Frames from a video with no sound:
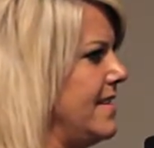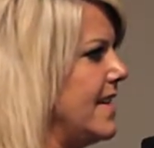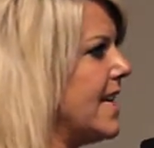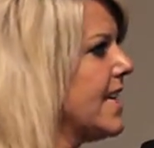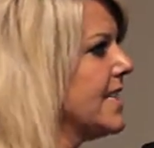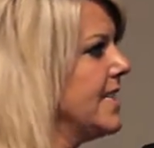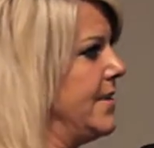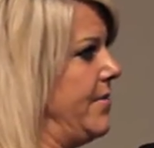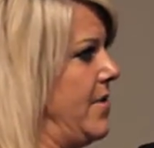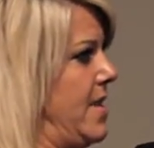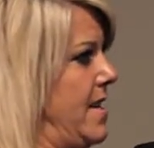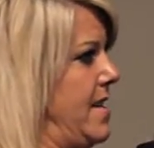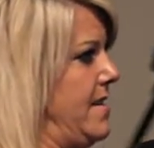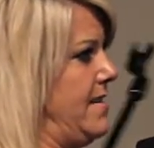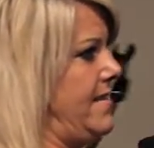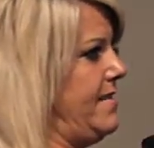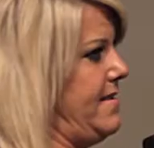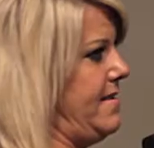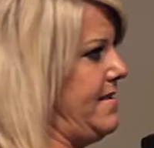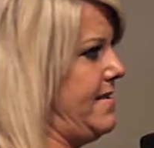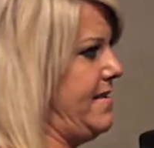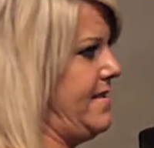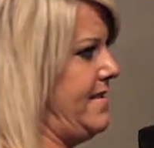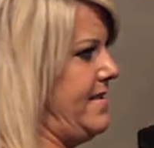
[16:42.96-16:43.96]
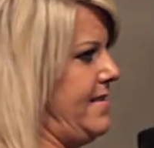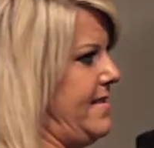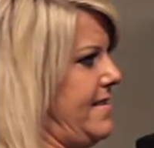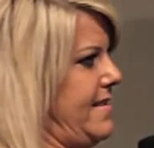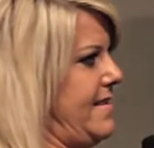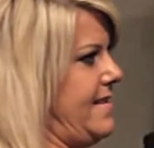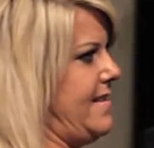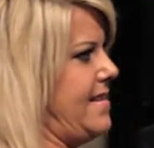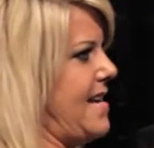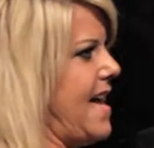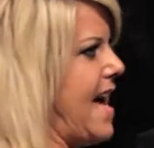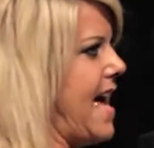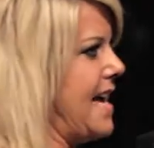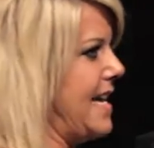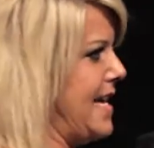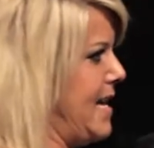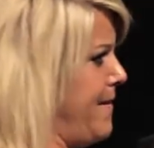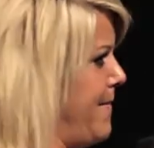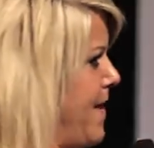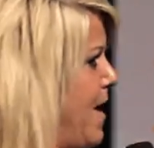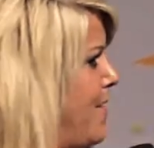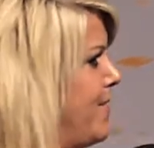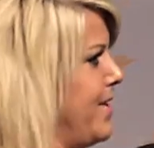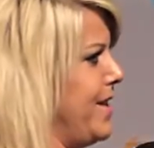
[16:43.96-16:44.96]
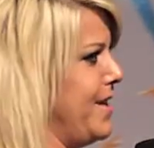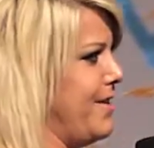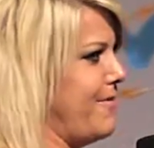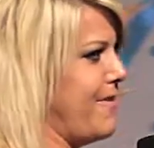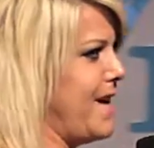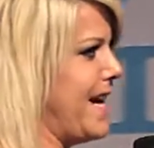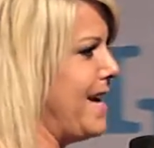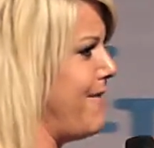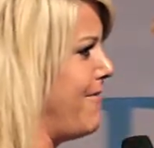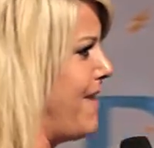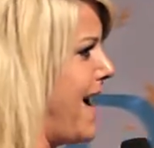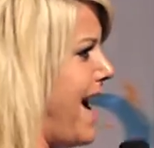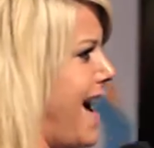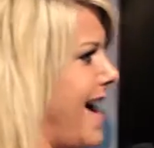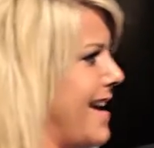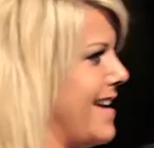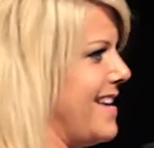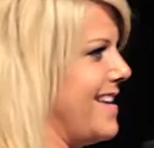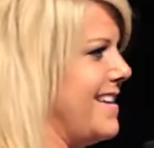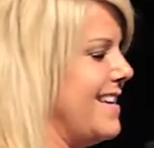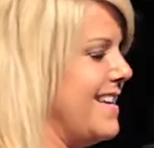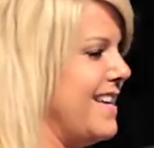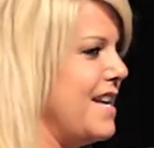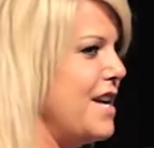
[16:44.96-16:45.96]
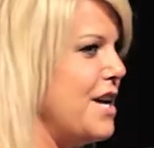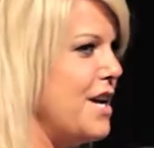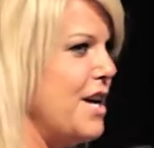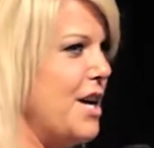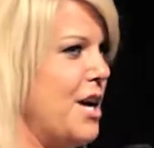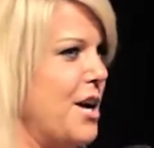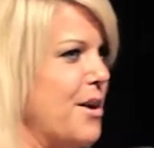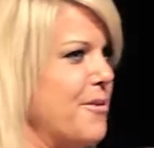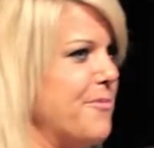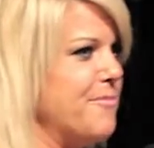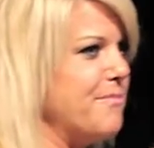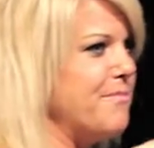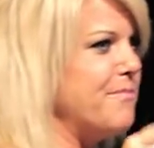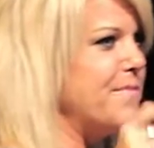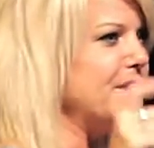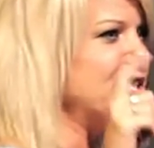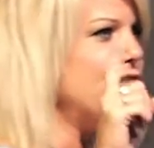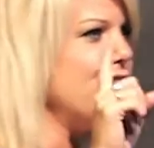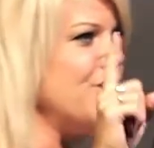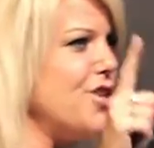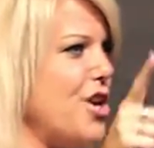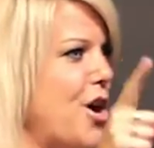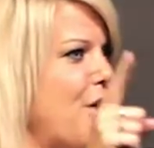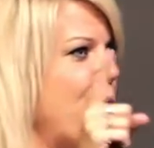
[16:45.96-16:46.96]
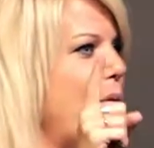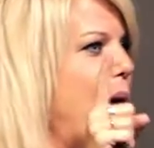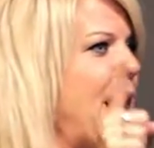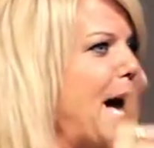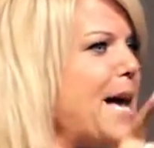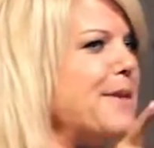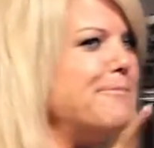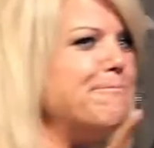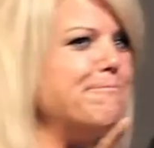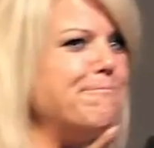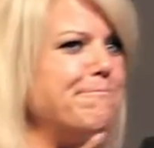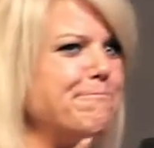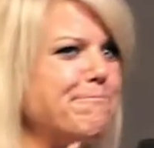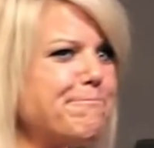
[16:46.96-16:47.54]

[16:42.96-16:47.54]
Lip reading: Guess what? I came out with a white rock. But you know what?